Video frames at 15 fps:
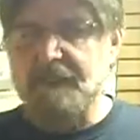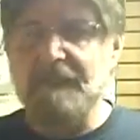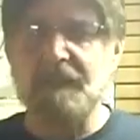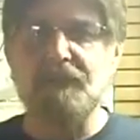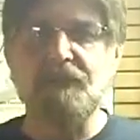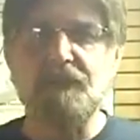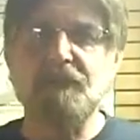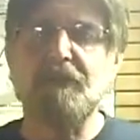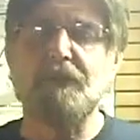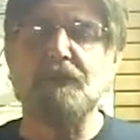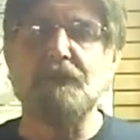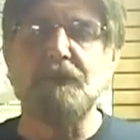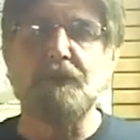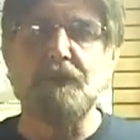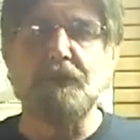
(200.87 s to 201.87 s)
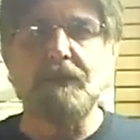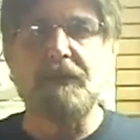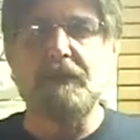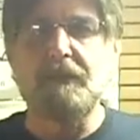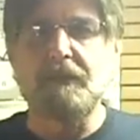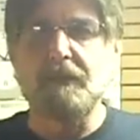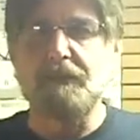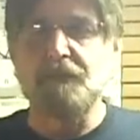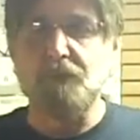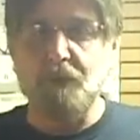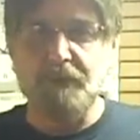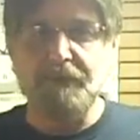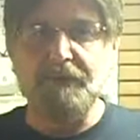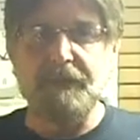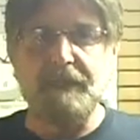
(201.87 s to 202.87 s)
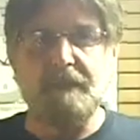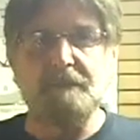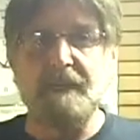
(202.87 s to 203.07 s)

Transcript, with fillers: Edison cylinder recording is one thing.